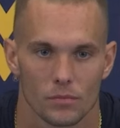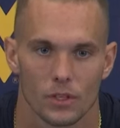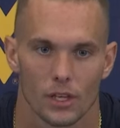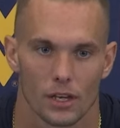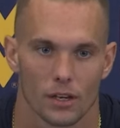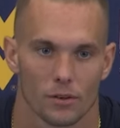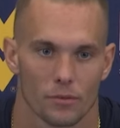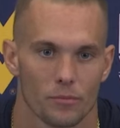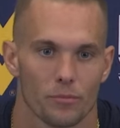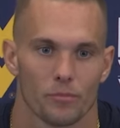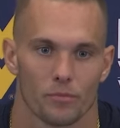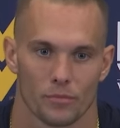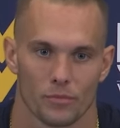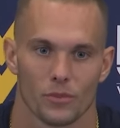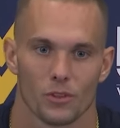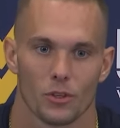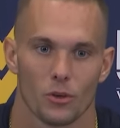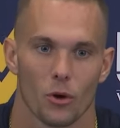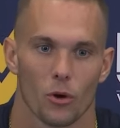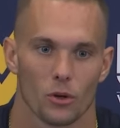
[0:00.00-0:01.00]
Yeah,
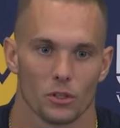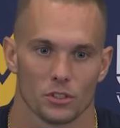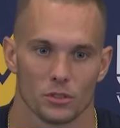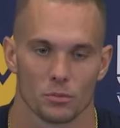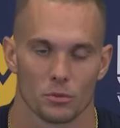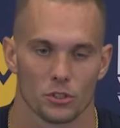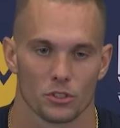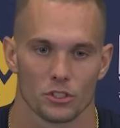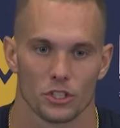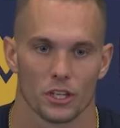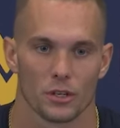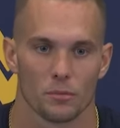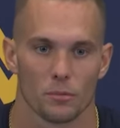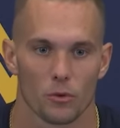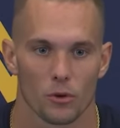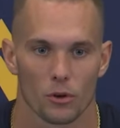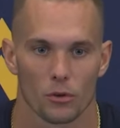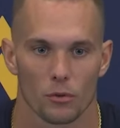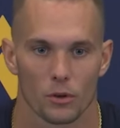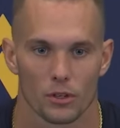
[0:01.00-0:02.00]
you always appreciate
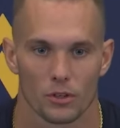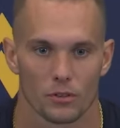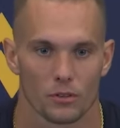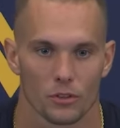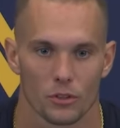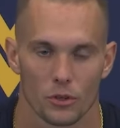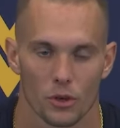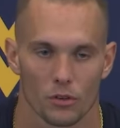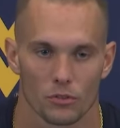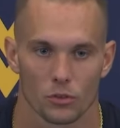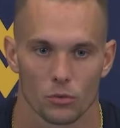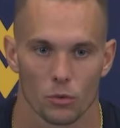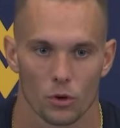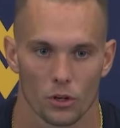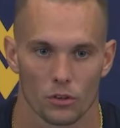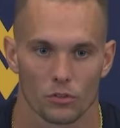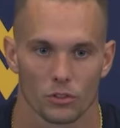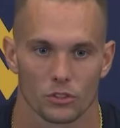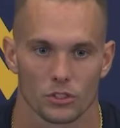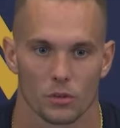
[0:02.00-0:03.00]
more when you have to
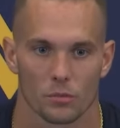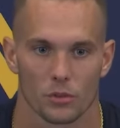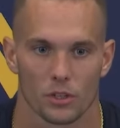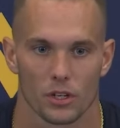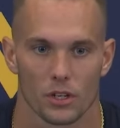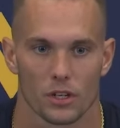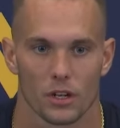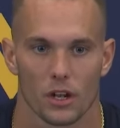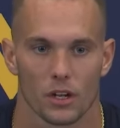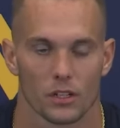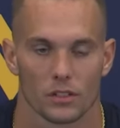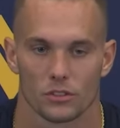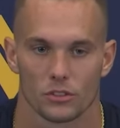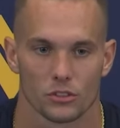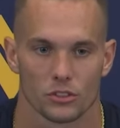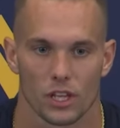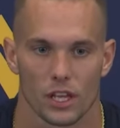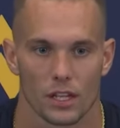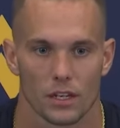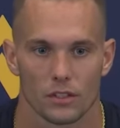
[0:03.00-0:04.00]
work for something and not
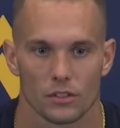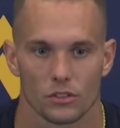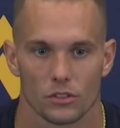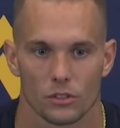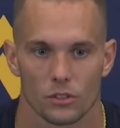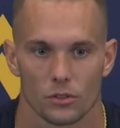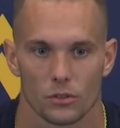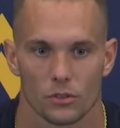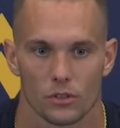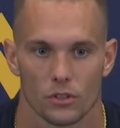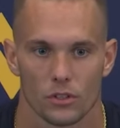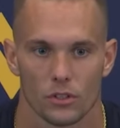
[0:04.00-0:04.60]
just hand it to you.